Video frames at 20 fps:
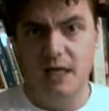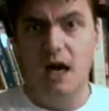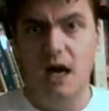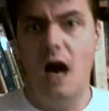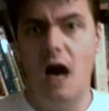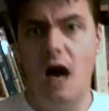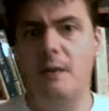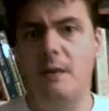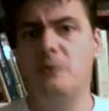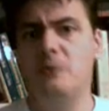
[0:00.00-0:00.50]

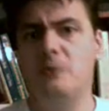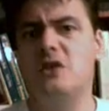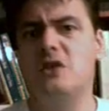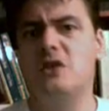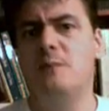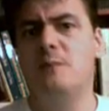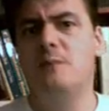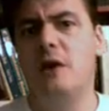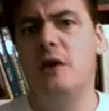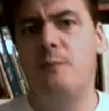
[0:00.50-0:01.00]
Um, he was just
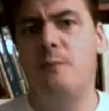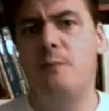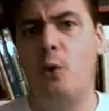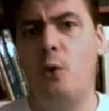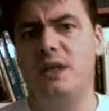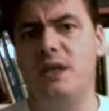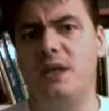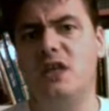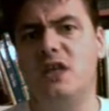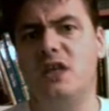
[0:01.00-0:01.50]
merely
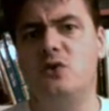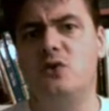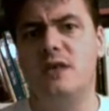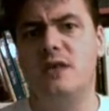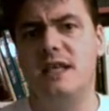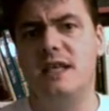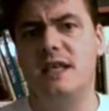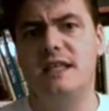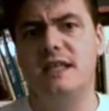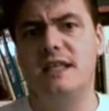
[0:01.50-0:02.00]
pointing to the
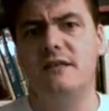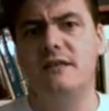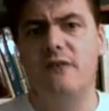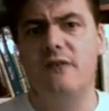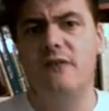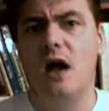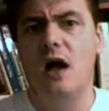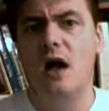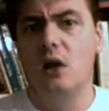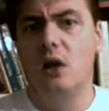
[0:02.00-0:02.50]
knees of
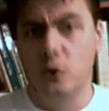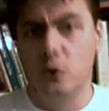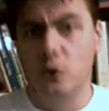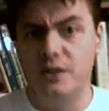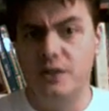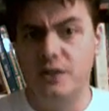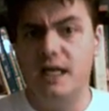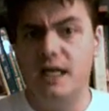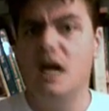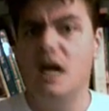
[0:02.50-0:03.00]

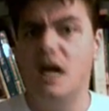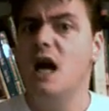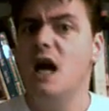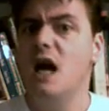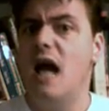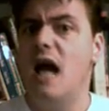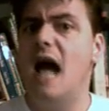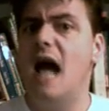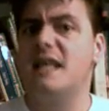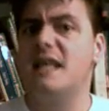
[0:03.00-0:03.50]
Lucy
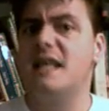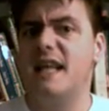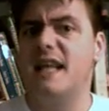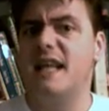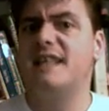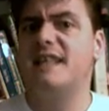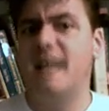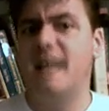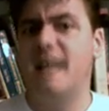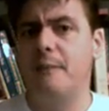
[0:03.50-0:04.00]
as an
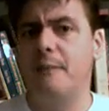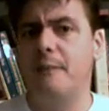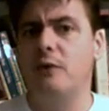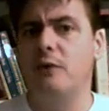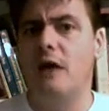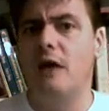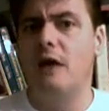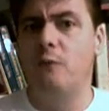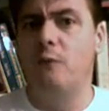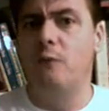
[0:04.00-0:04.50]
example
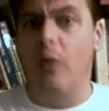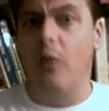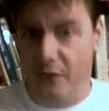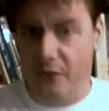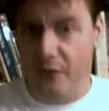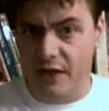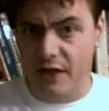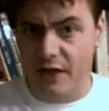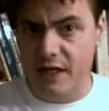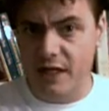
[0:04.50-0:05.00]
of what
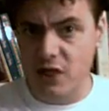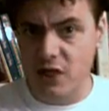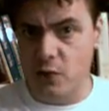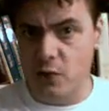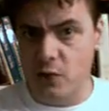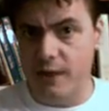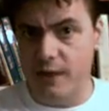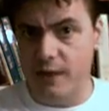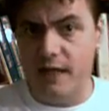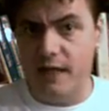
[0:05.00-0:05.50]
the knee
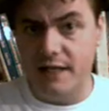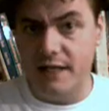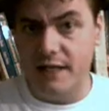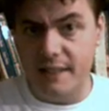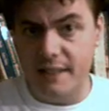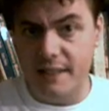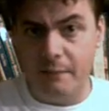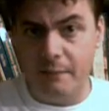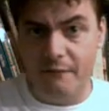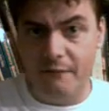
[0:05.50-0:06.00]
joint, a
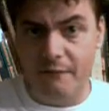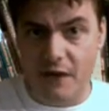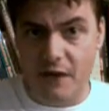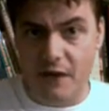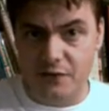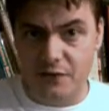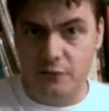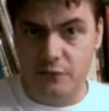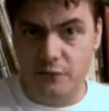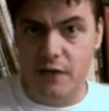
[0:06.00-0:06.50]
separate
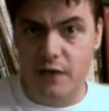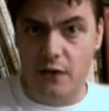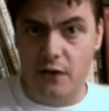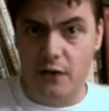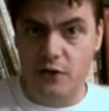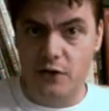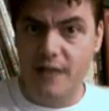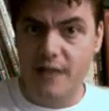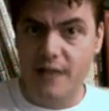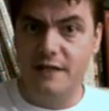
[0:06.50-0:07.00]
fossil Donald
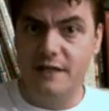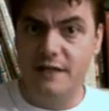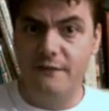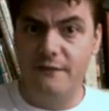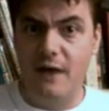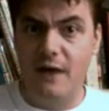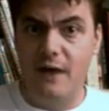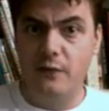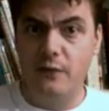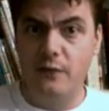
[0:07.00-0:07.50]
Johanson
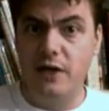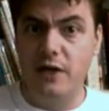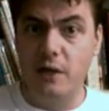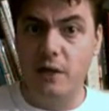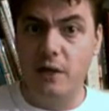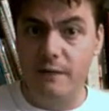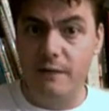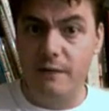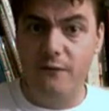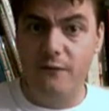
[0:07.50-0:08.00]
found the year
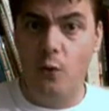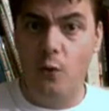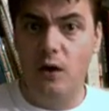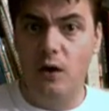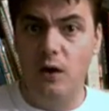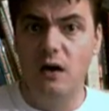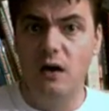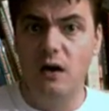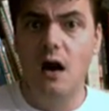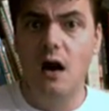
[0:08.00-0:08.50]

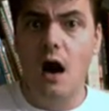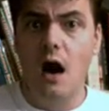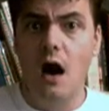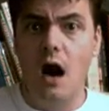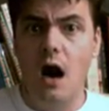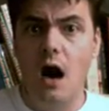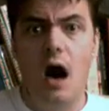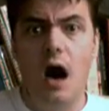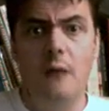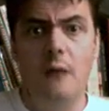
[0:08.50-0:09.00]
before.
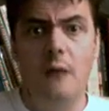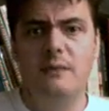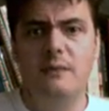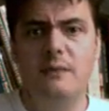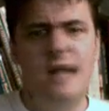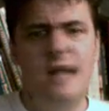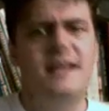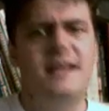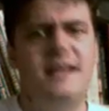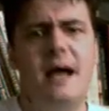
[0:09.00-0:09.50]
Uh,
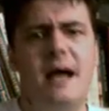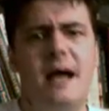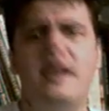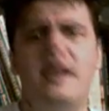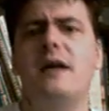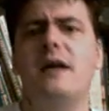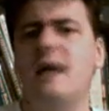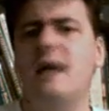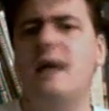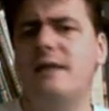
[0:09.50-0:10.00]
that, that,
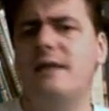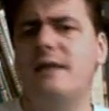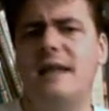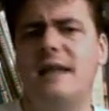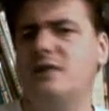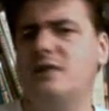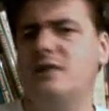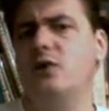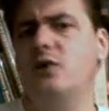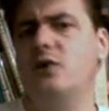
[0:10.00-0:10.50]
that, that,
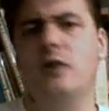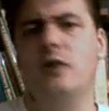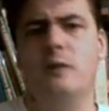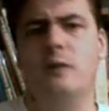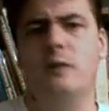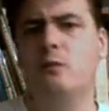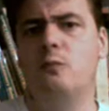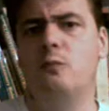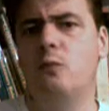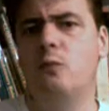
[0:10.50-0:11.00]
that's certainly
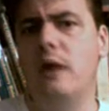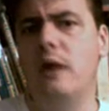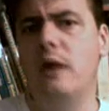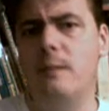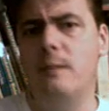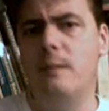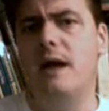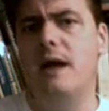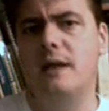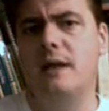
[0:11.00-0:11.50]
what he
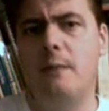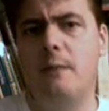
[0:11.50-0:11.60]
meant, I'm